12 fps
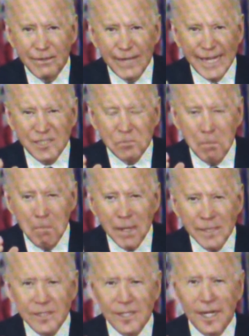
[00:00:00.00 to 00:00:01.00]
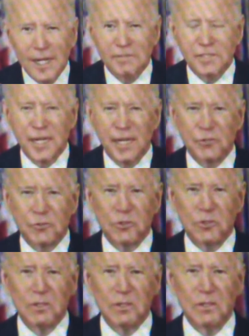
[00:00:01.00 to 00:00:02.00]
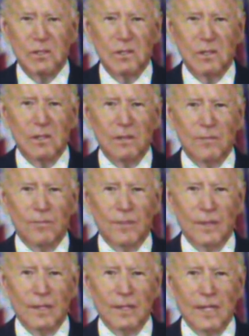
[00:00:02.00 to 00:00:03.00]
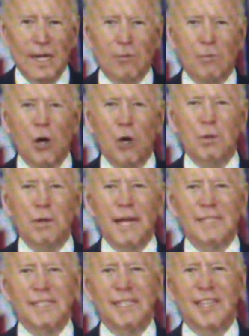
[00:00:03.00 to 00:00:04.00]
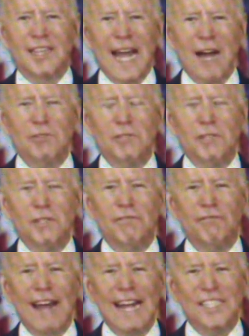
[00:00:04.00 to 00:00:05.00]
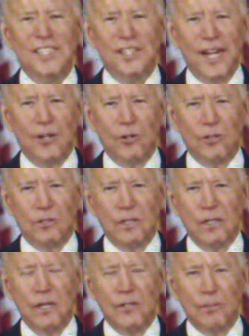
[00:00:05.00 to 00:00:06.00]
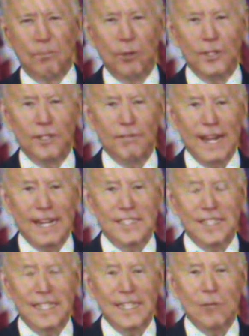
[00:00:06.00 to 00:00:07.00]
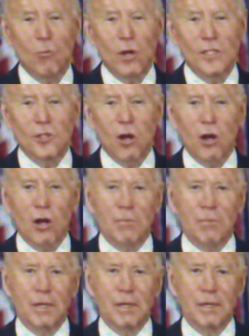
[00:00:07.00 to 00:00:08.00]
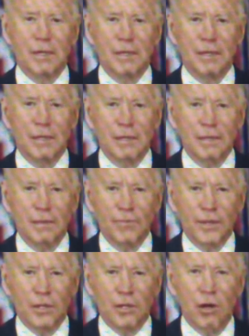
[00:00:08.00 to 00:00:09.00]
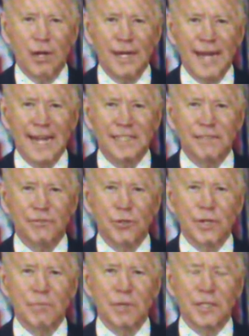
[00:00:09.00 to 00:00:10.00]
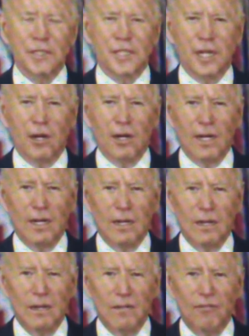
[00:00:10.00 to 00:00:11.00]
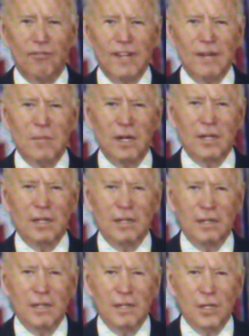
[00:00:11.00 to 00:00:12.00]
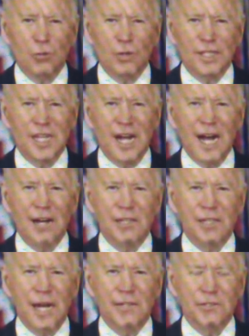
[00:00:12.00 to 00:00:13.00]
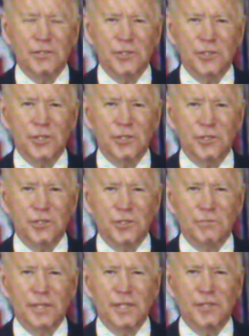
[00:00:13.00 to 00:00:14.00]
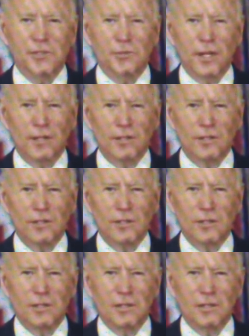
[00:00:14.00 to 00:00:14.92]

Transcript: That's months ahead of schedule. And we're mobilizing thousands of vaccinators to put the vaccine in one's arm, calling active duty military, FEMA, retired doctors and nurses, administrators,